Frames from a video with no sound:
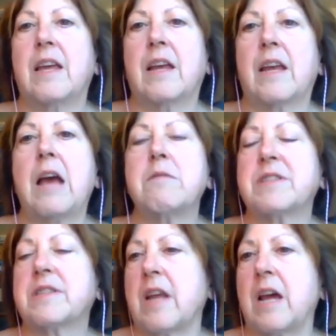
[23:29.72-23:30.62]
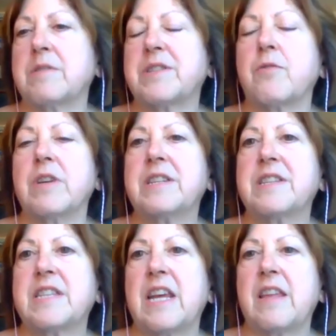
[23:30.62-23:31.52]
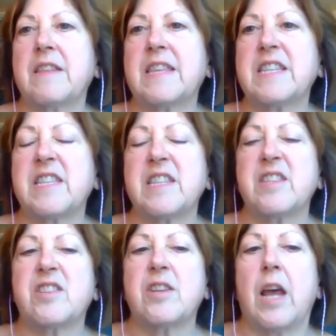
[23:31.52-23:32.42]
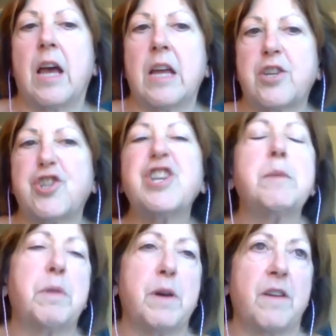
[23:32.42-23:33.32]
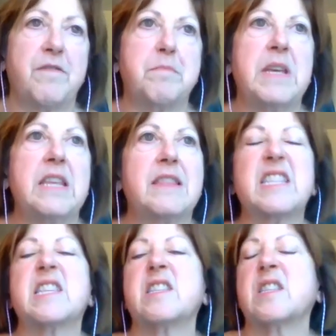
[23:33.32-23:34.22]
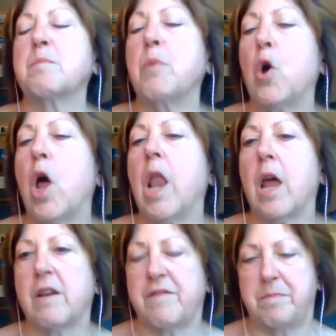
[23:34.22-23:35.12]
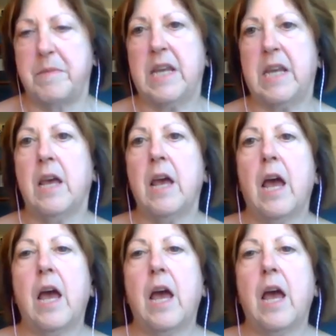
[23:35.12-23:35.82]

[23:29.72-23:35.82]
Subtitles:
I was going to say that this is cheap of me. This is small of me.